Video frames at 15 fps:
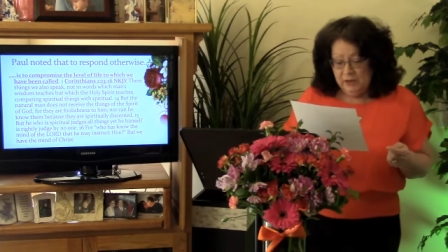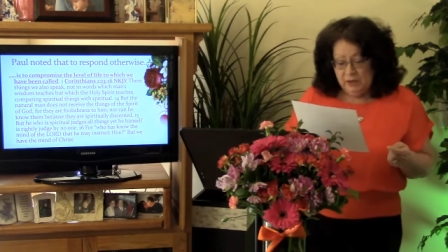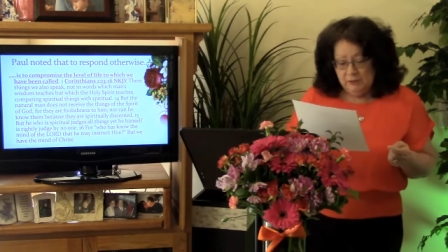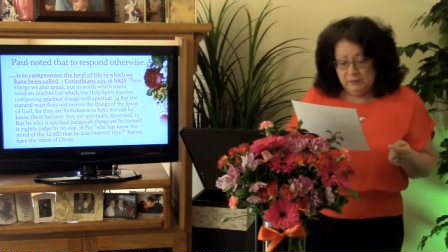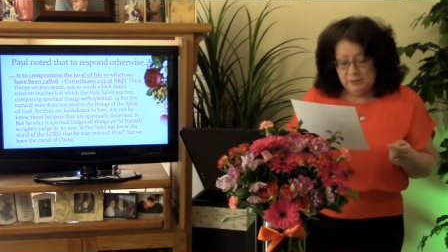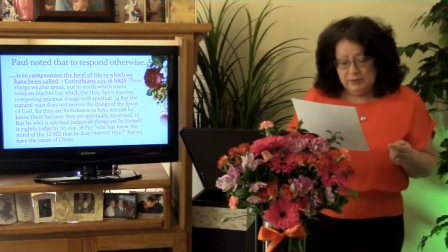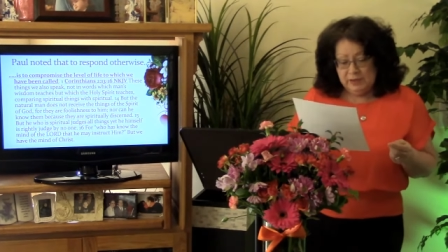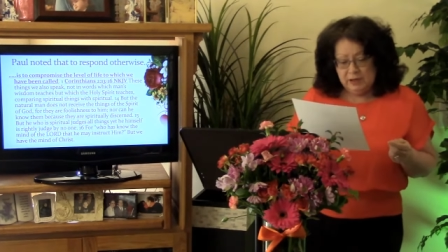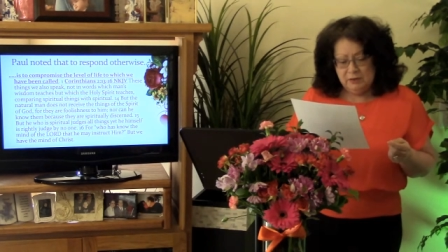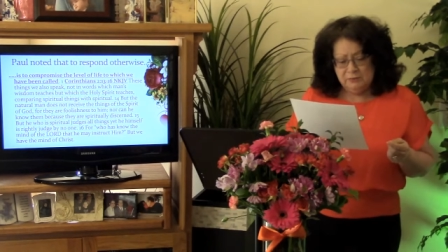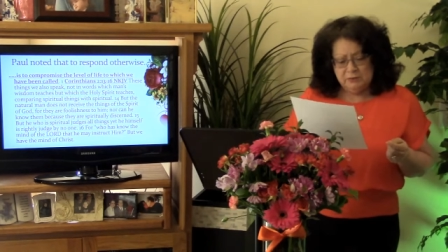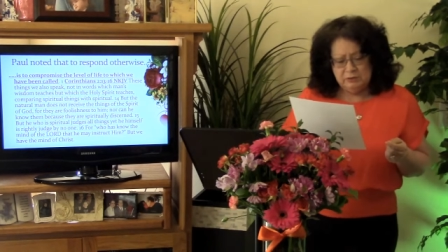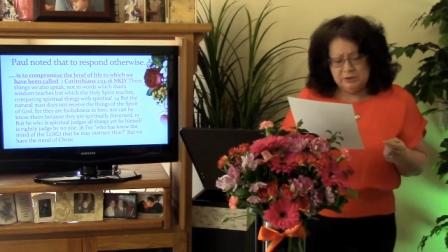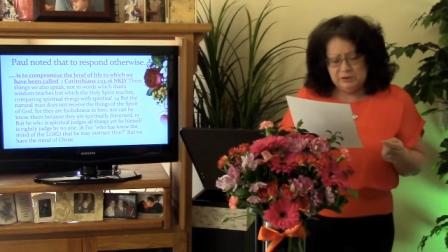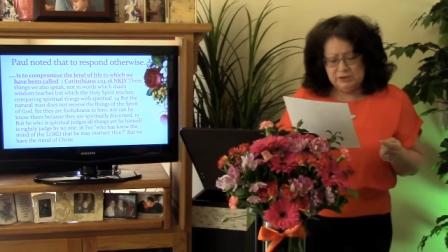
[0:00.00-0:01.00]
for they are
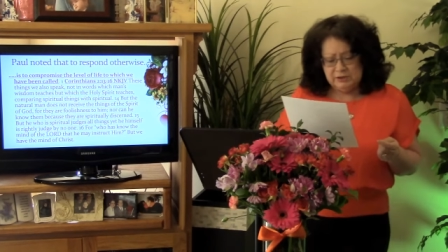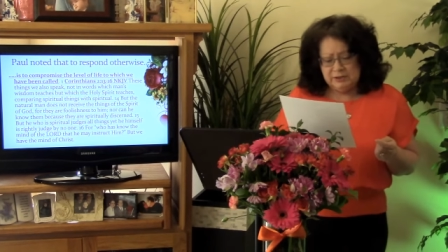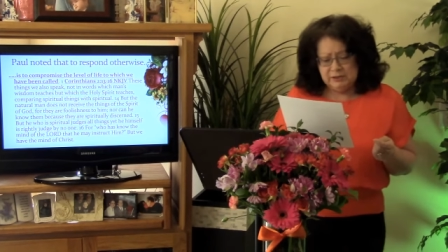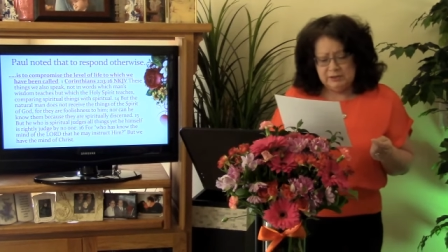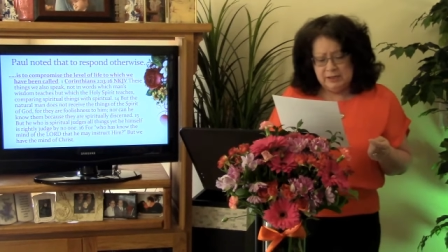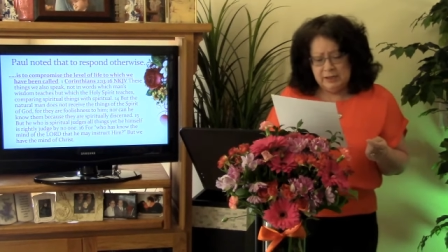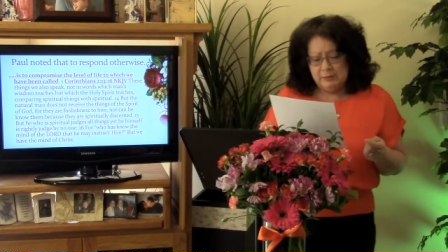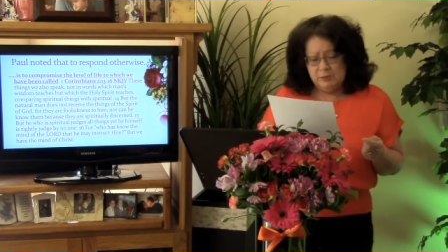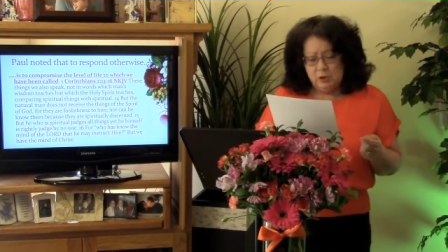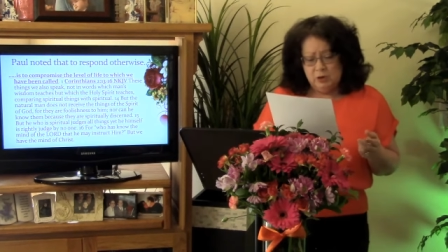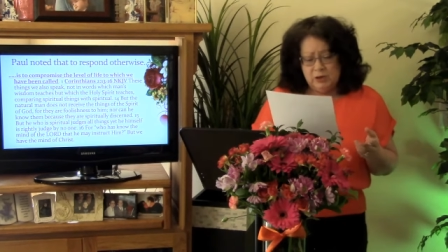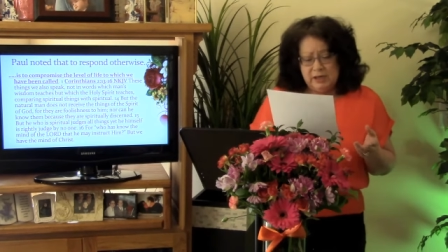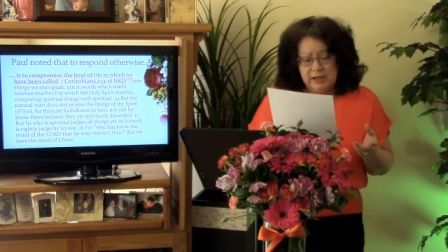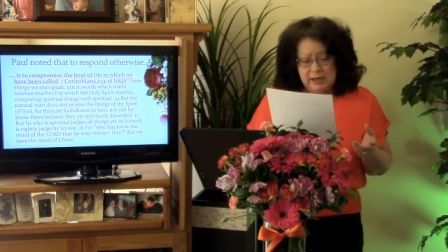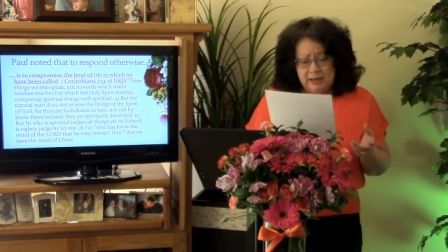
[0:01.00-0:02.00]
foolishness to him,
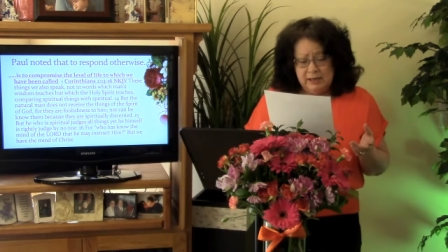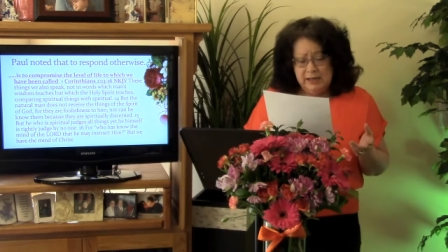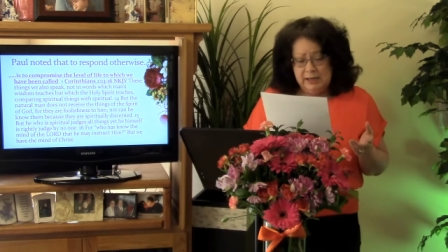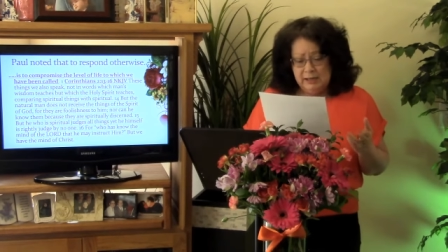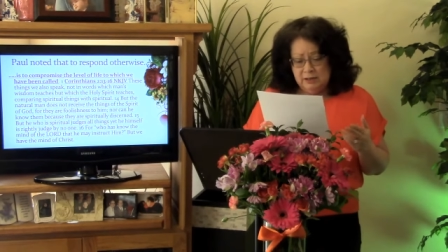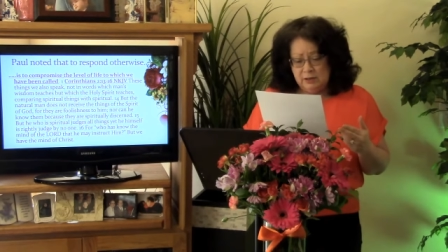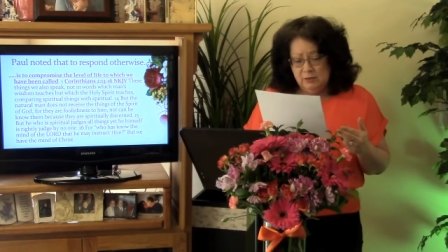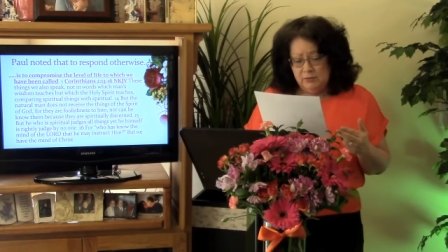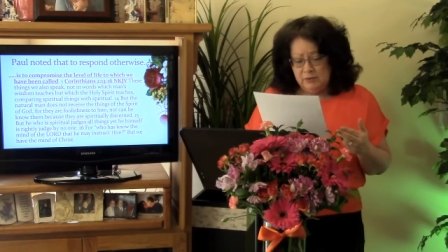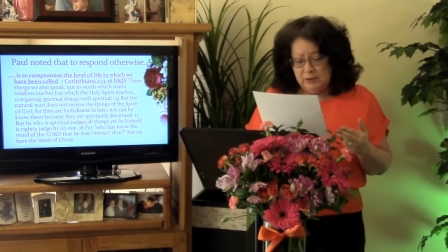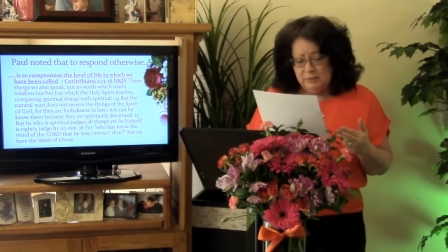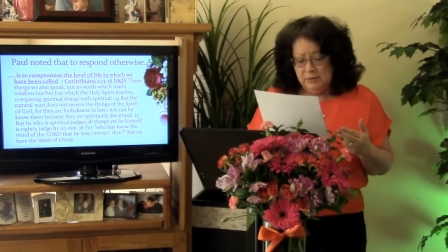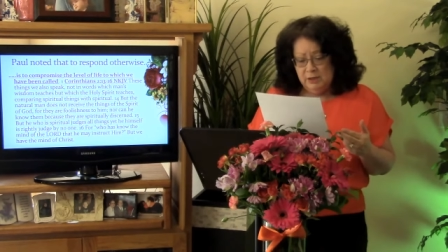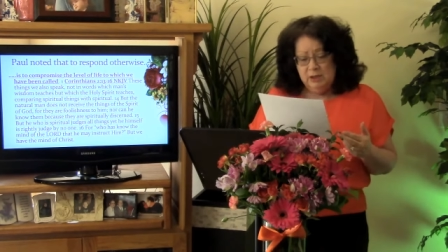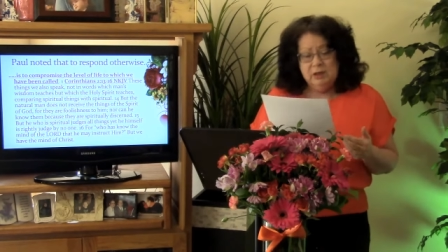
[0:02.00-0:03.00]
nor can he know
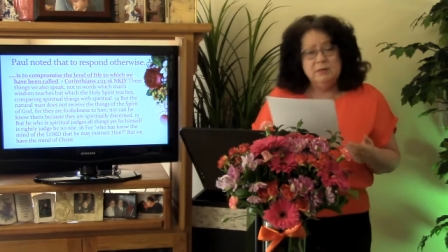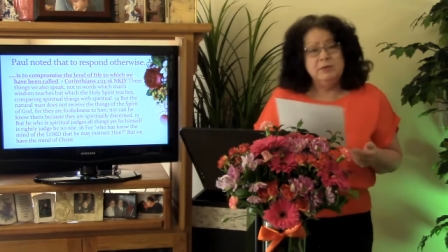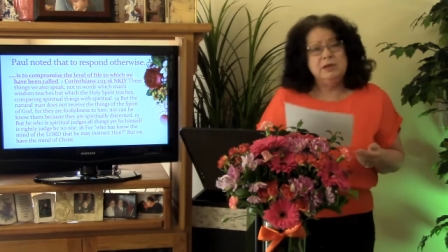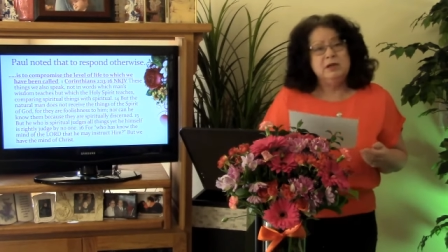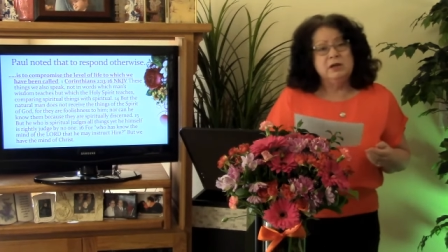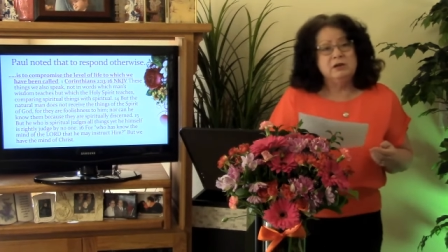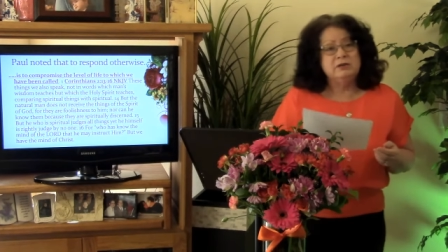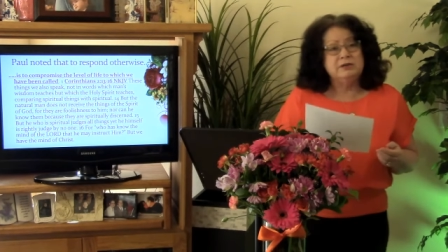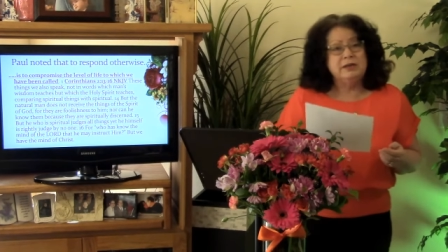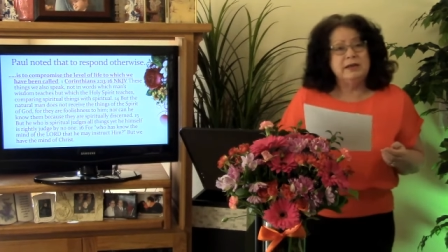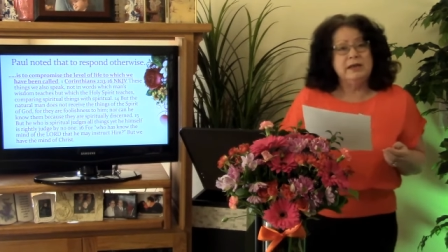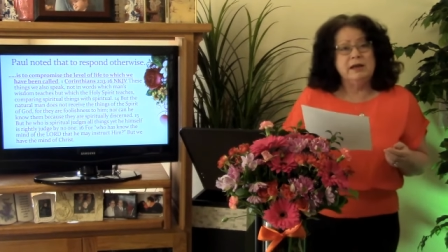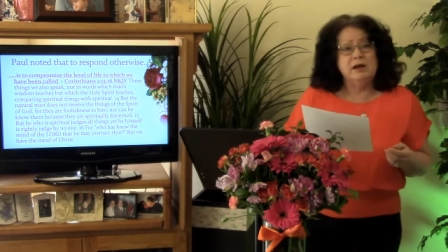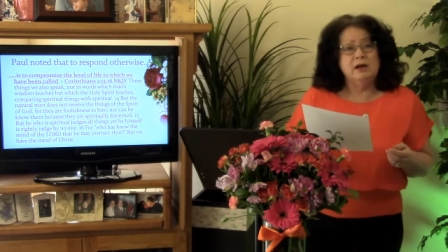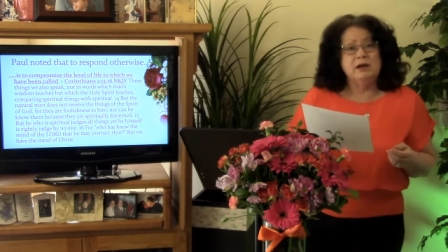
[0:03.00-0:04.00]
them, because
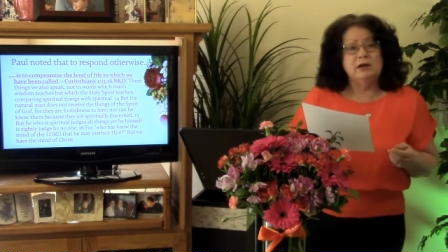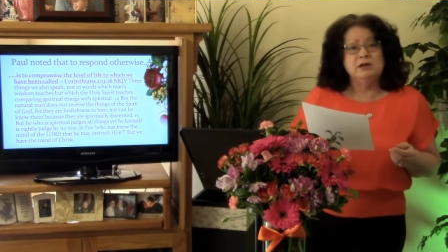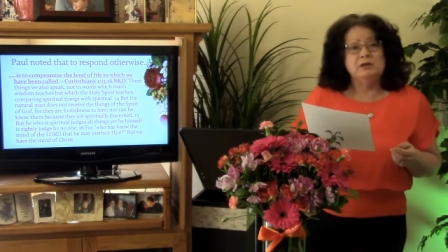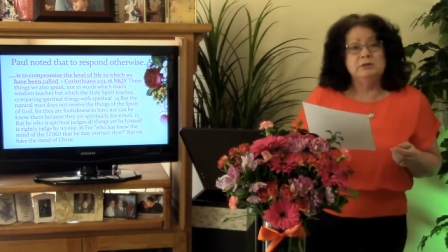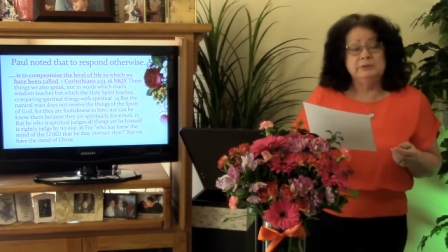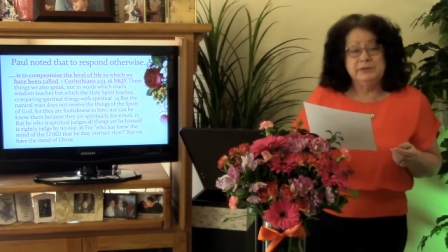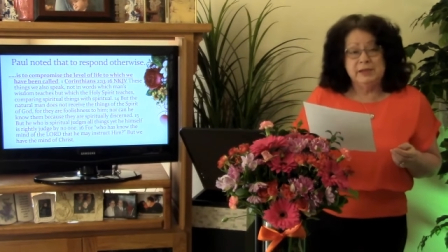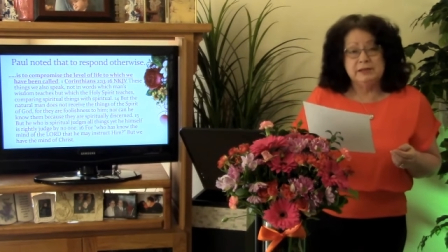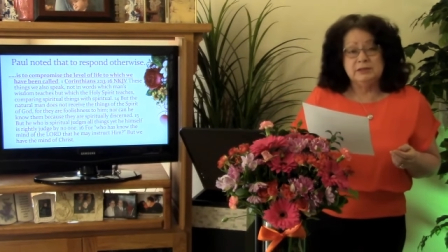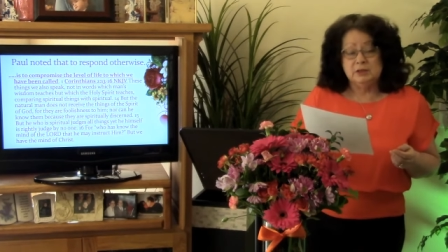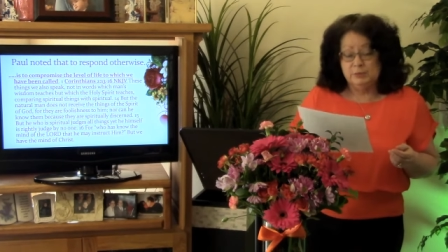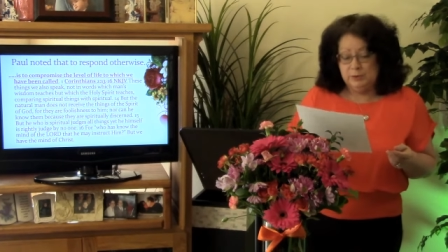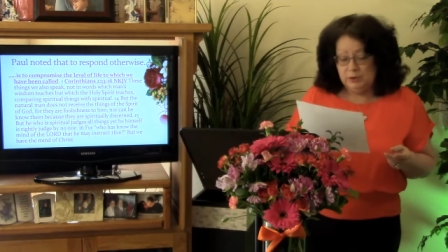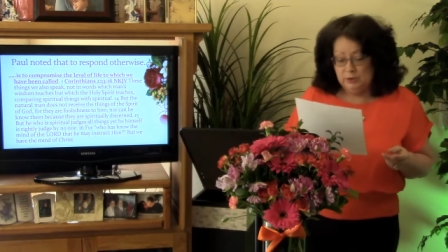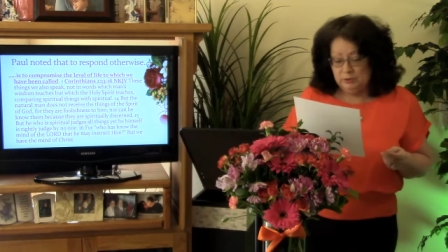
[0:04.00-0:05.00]
they are, yes,
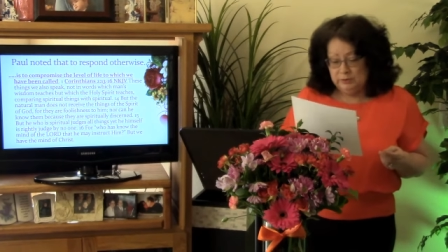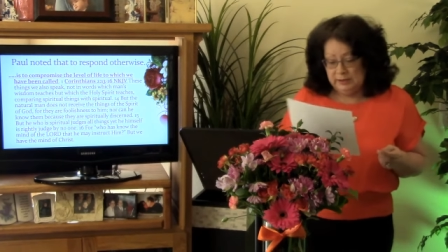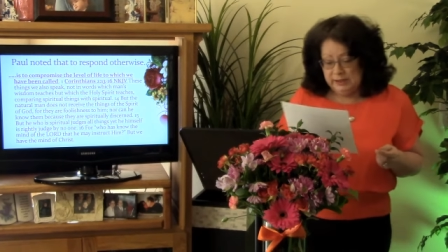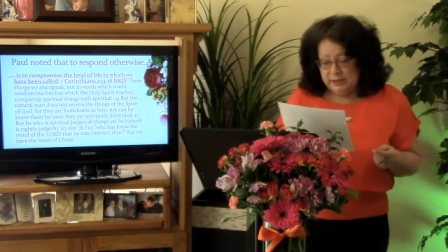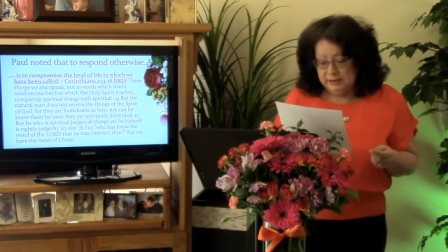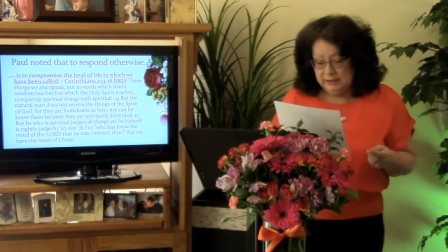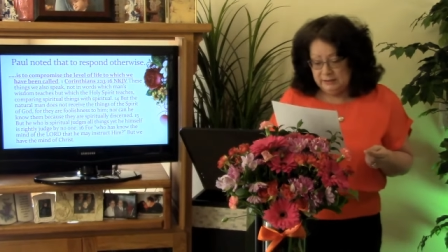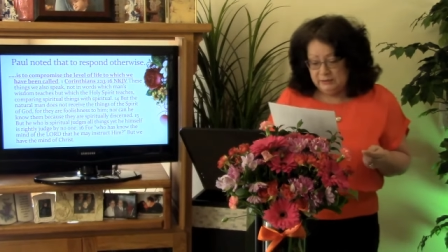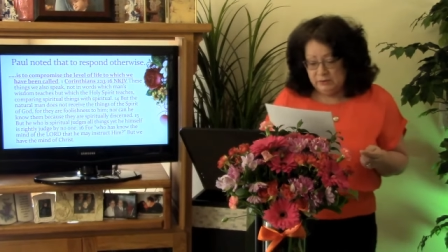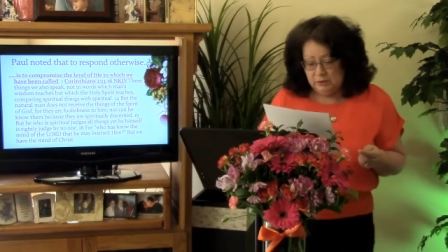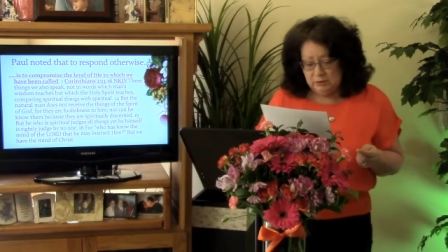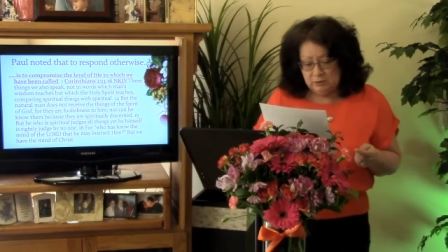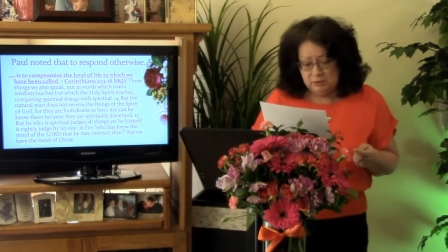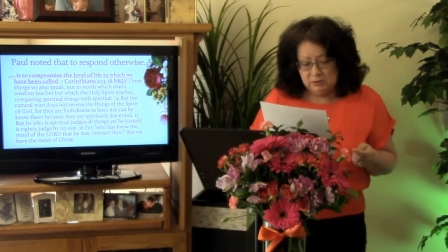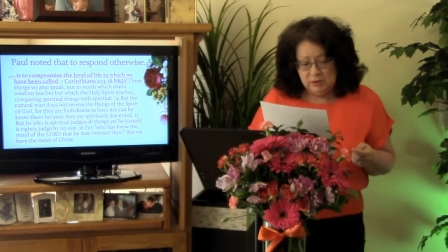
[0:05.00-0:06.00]
spiritually
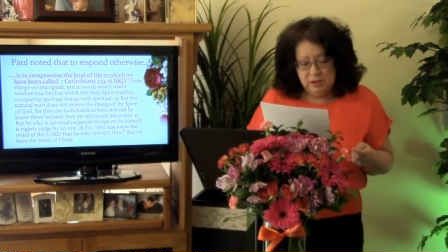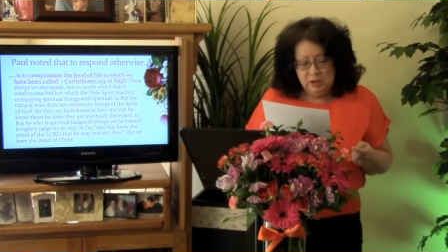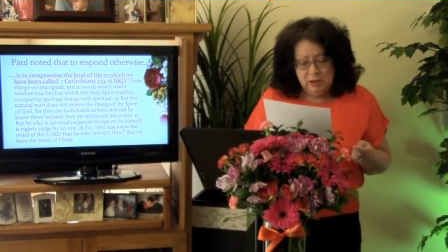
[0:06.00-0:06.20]
discerned.